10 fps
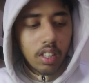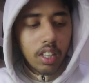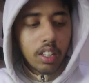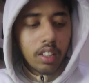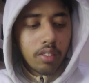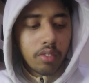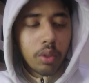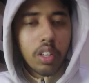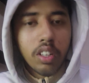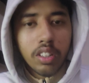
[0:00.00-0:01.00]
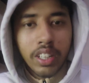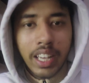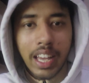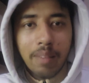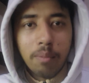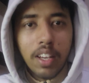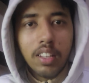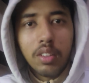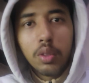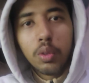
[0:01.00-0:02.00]
any food ordering app
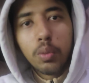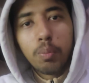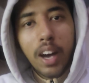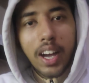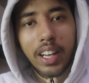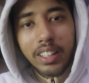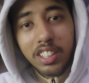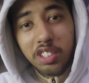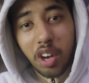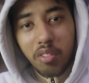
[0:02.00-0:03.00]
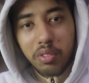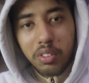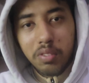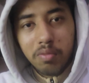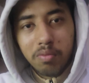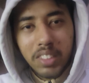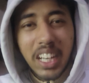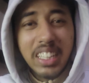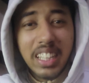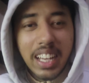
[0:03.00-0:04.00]
and you buy the junk food.
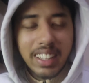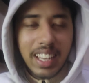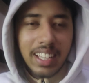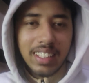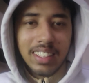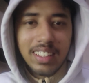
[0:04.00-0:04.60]
That's like that.